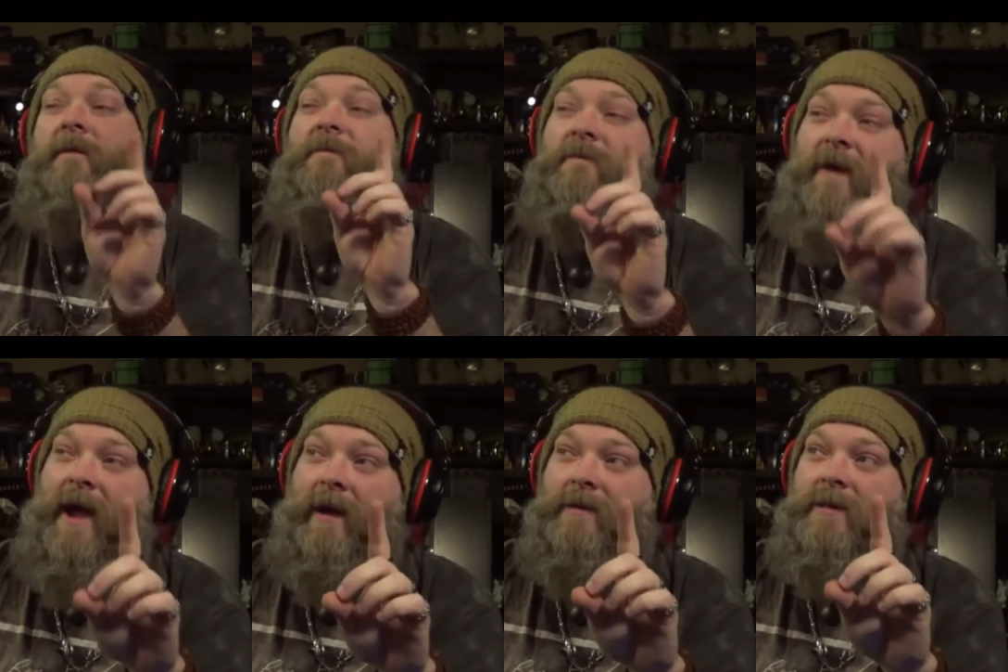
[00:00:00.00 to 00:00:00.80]
In
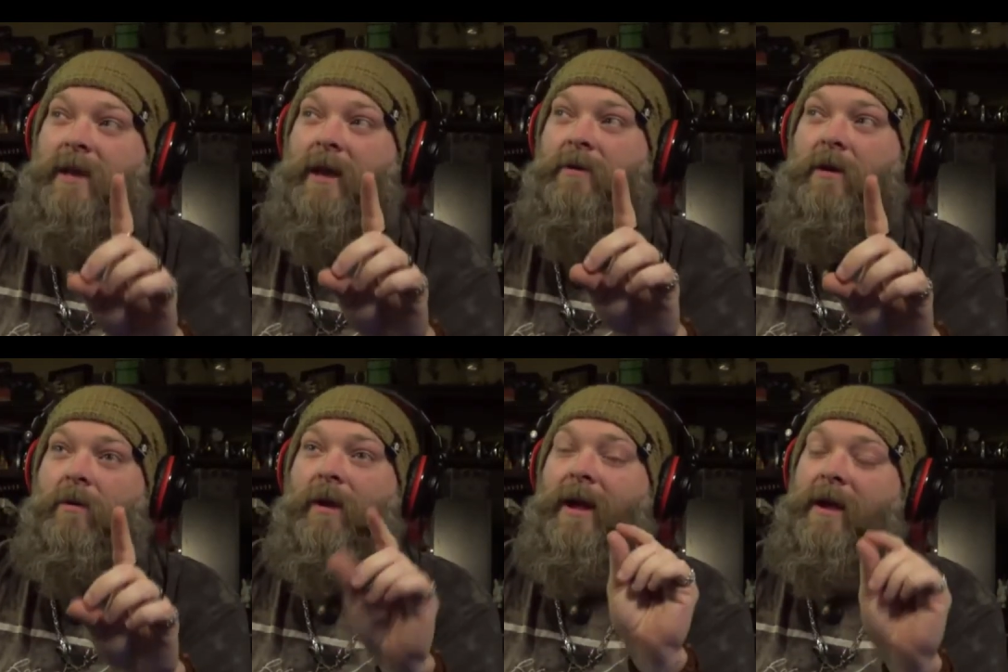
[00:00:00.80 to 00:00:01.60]
fact, side
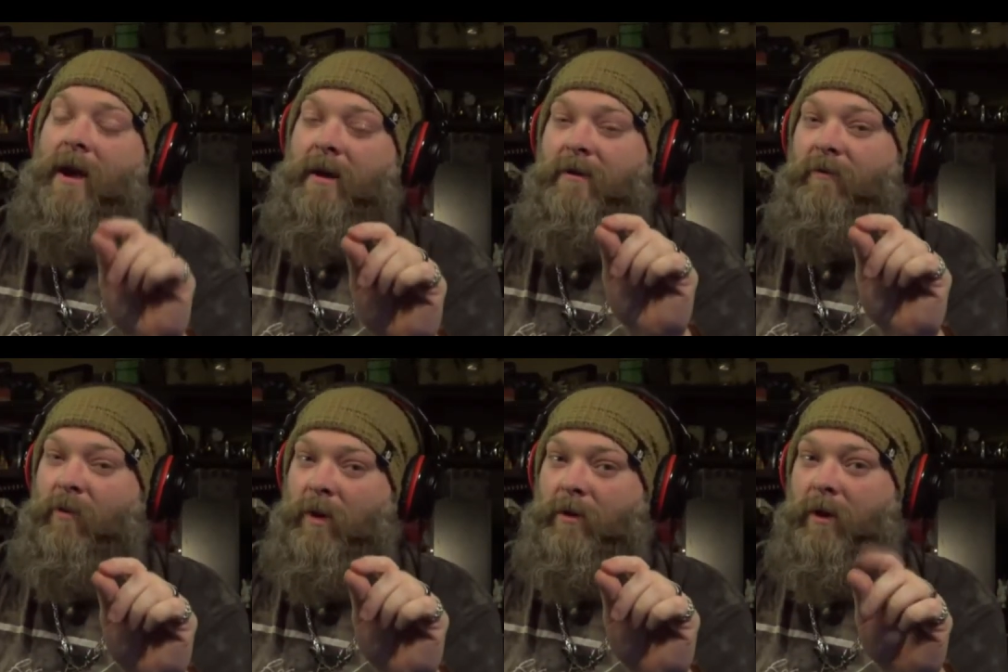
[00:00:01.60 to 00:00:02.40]
note, I kind of
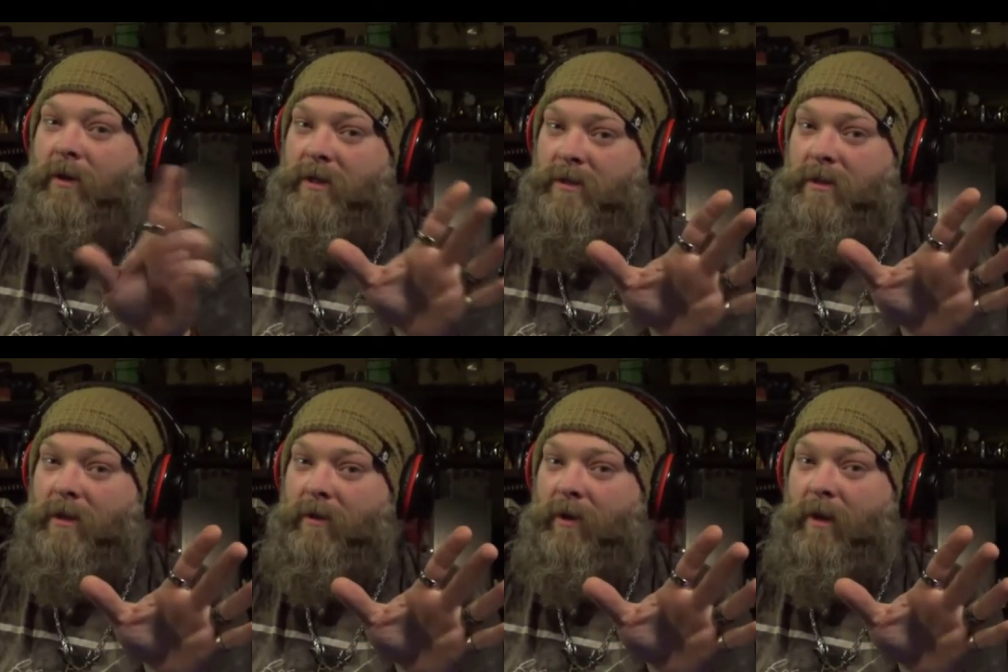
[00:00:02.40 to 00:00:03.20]
wonder, and this is
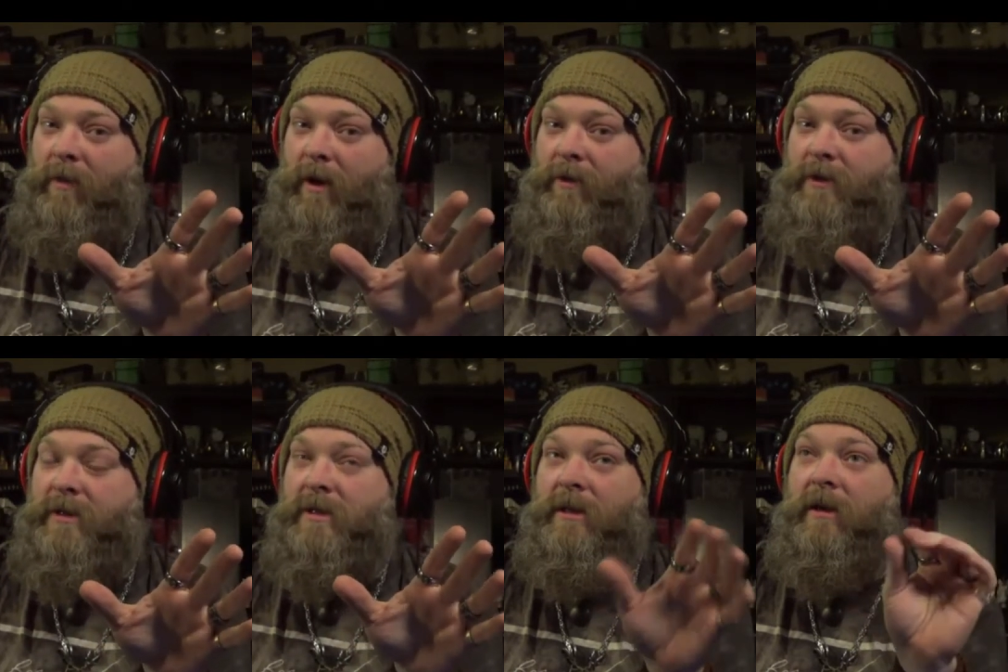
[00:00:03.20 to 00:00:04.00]
another
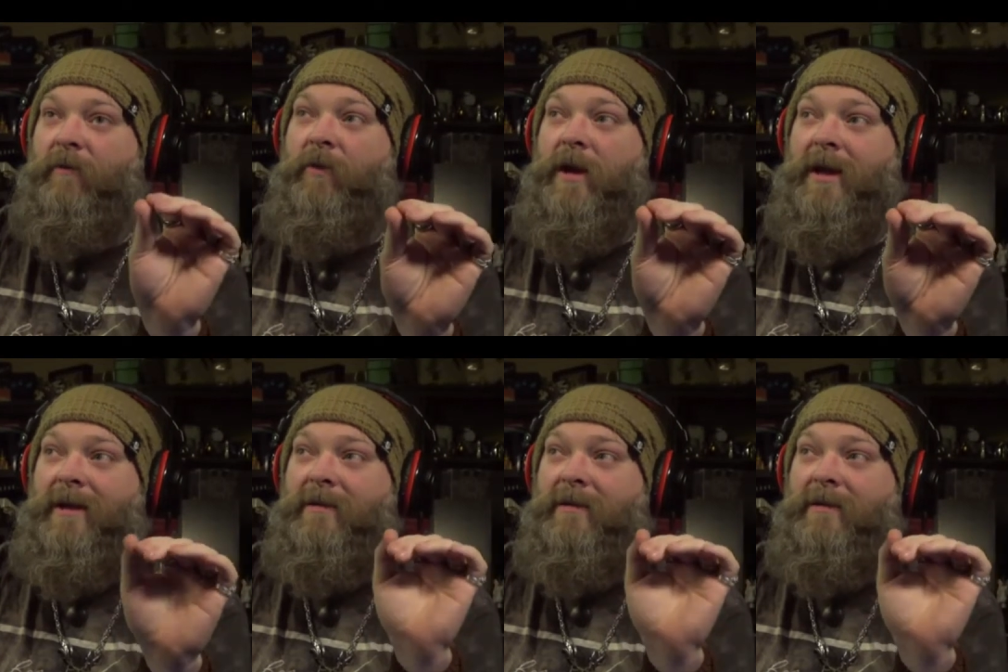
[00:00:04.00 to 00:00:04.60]
hypothesis, that if we